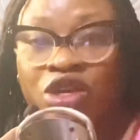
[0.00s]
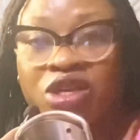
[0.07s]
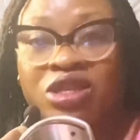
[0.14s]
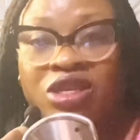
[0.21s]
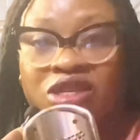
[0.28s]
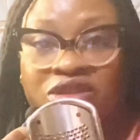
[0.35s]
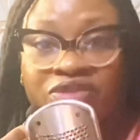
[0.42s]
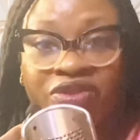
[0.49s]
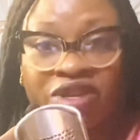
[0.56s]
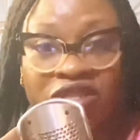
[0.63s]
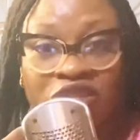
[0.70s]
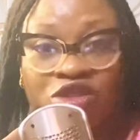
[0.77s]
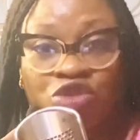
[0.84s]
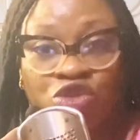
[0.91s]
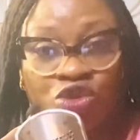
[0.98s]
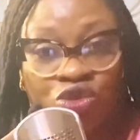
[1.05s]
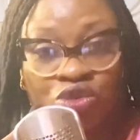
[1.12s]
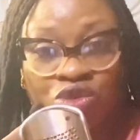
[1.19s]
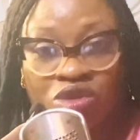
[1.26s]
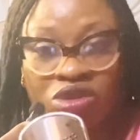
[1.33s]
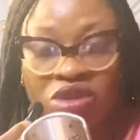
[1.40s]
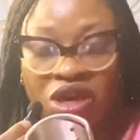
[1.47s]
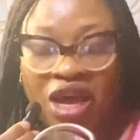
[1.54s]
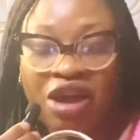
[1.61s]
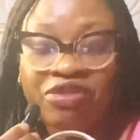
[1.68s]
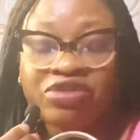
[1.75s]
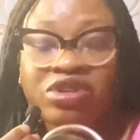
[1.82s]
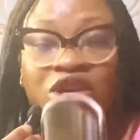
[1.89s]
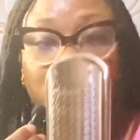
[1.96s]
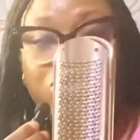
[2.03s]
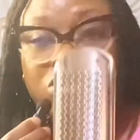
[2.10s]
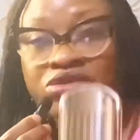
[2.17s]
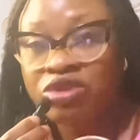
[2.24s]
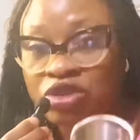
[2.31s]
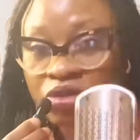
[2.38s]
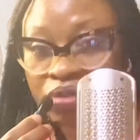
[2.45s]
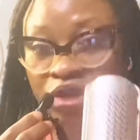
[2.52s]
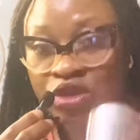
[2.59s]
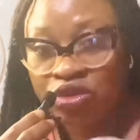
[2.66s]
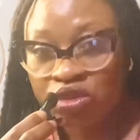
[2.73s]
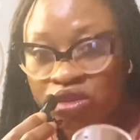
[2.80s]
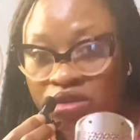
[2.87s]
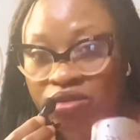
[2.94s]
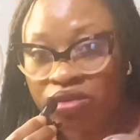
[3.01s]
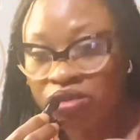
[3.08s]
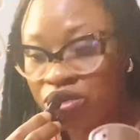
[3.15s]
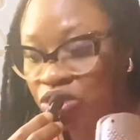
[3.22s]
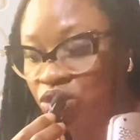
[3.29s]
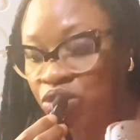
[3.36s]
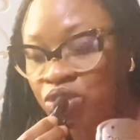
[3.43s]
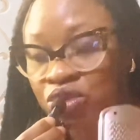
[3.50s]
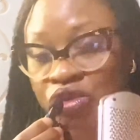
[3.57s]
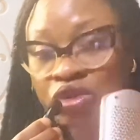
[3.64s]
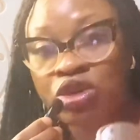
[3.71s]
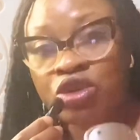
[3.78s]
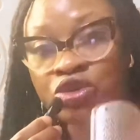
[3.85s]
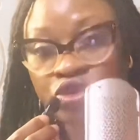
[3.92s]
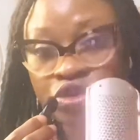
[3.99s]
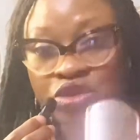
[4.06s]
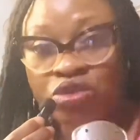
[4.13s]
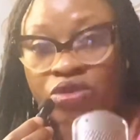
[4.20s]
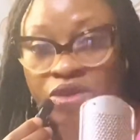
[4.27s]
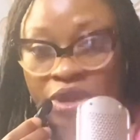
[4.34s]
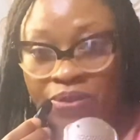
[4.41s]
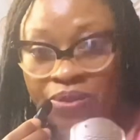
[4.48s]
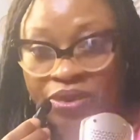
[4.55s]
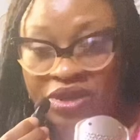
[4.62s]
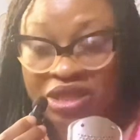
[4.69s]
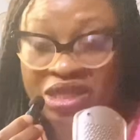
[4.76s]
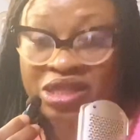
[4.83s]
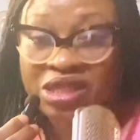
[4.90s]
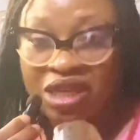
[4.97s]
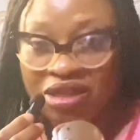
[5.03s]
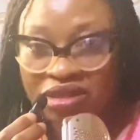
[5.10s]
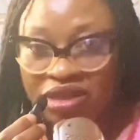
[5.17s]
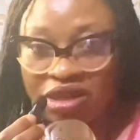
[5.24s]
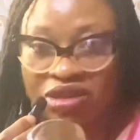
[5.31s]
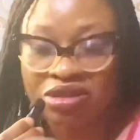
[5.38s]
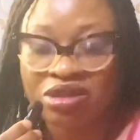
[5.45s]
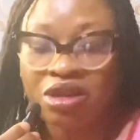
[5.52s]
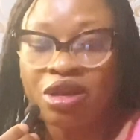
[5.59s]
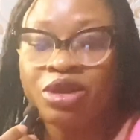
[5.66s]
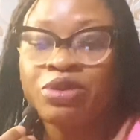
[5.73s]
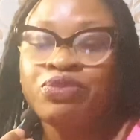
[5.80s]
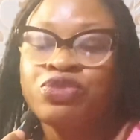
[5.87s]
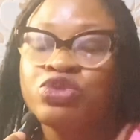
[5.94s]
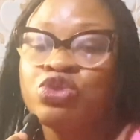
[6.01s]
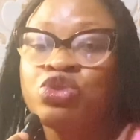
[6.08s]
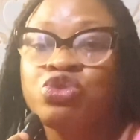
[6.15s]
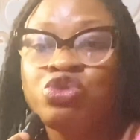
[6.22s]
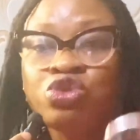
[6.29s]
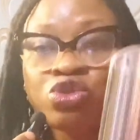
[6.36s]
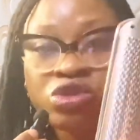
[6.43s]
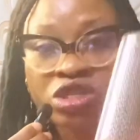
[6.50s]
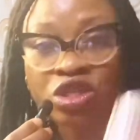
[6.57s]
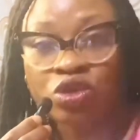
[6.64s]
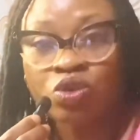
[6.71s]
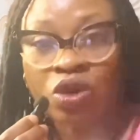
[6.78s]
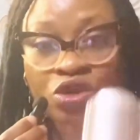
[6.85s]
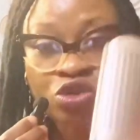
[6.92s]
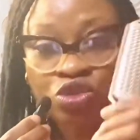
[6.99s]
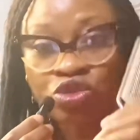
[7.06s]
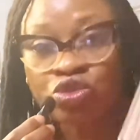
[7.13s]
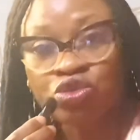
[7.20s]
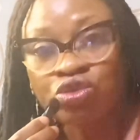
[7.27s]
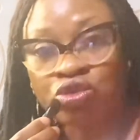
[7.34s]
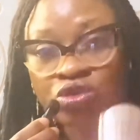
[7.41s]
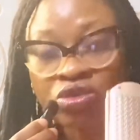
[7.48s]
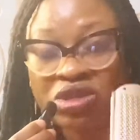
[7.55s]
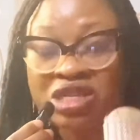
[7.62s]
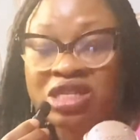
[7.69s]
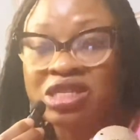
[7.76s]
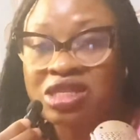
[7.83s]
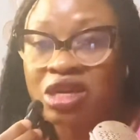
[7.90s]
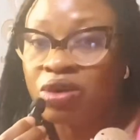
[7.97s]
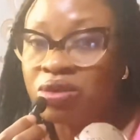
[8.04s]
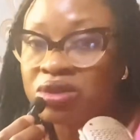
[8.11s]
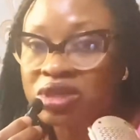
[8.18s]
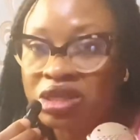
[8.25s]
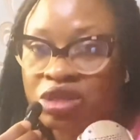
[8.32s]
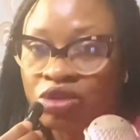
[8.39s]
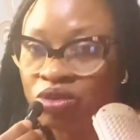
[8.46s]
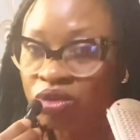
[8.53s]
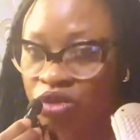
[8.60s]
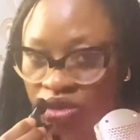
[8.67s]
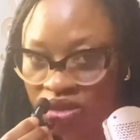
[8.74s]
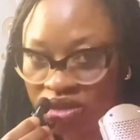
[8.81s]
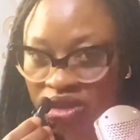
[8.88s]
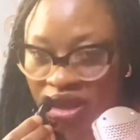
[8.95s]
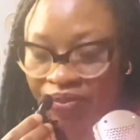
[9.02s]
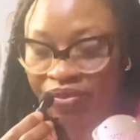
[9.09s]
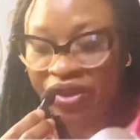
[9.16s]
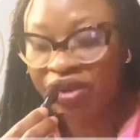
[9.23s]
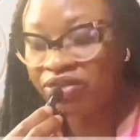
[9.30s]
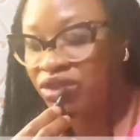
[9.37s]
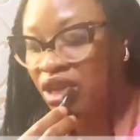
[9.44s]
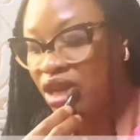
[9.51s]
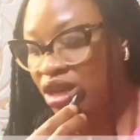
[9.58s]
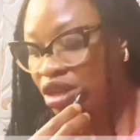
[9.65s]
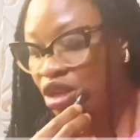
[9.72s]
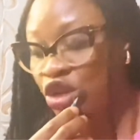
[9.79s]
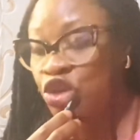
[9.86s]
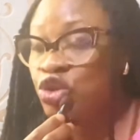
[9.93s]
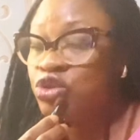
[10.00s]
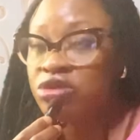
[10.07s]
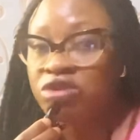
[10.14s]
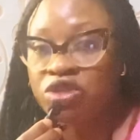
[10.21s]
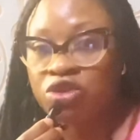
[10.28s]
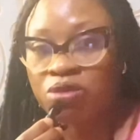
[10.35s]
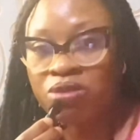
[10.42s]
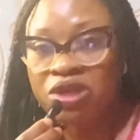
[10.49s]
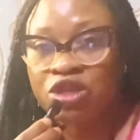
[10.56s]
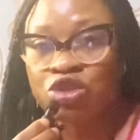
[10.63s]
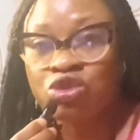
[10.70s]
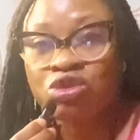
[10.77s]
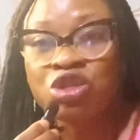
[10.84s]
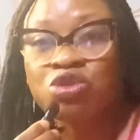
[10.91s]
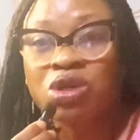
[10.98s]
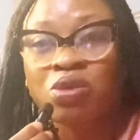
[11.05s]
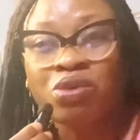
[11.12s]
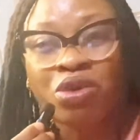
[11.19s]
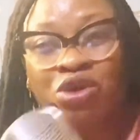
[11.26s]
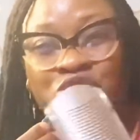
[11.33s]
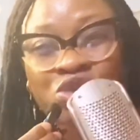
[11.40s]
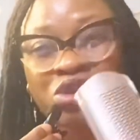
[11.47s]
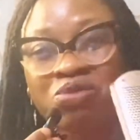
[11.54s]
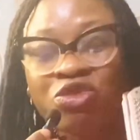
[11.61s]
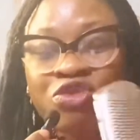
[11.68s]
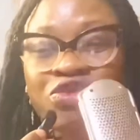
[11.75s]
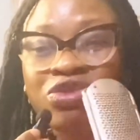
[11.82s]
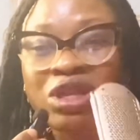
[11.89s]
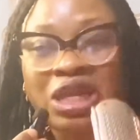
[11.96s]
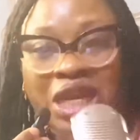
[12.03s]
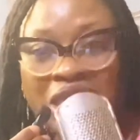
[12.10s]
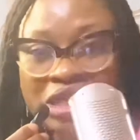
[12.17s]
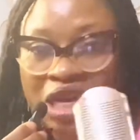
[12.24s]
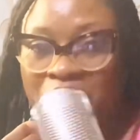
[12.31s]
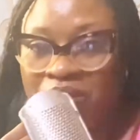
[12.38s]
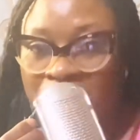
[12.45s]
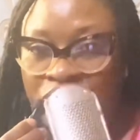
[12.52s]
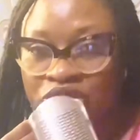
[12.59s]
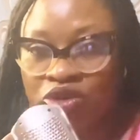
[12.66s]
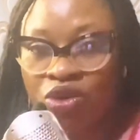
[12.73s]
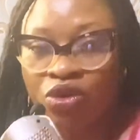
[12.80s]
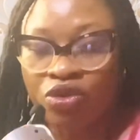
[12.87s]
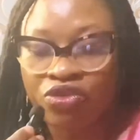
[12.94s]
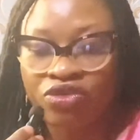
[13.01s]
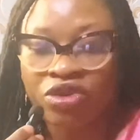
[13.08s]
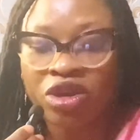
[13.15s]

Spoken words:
this is the first thing you use after using razor blade to scrape the excess. So you use this one to, this is the second thing you will use after using razor blade. So this one will also remove large amount of